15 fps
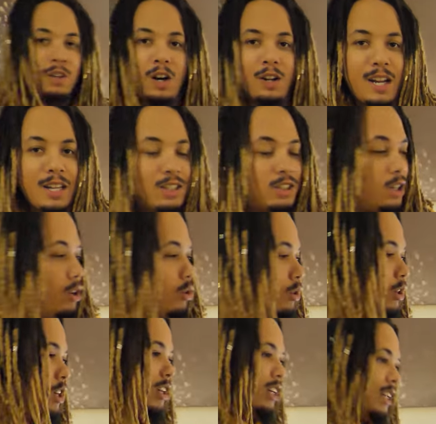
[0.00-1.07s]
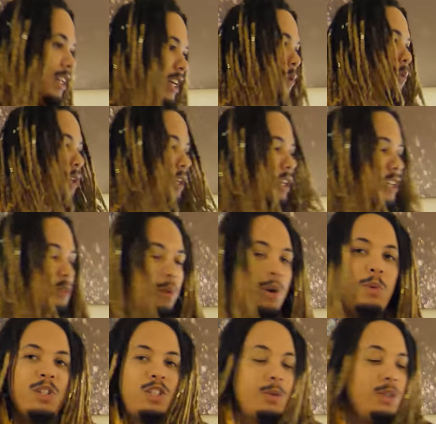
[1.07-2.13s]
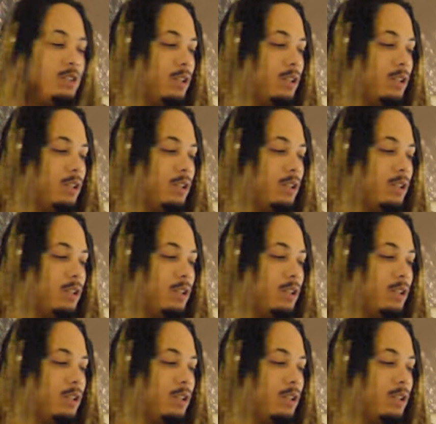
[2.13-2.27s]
and all that. So it is what it is. What should we